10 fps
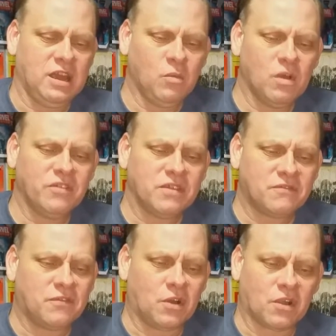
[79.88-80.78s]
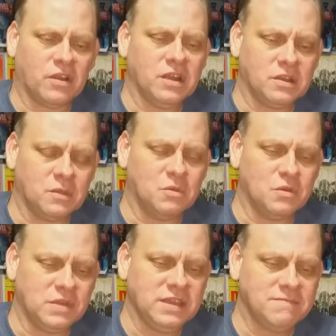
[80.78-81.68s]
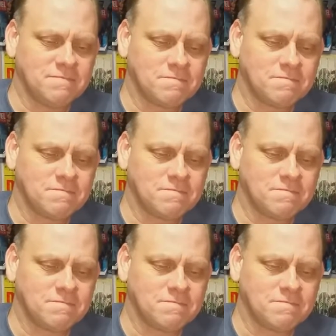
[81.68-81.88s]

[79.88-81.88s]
It wasn't far into the movie.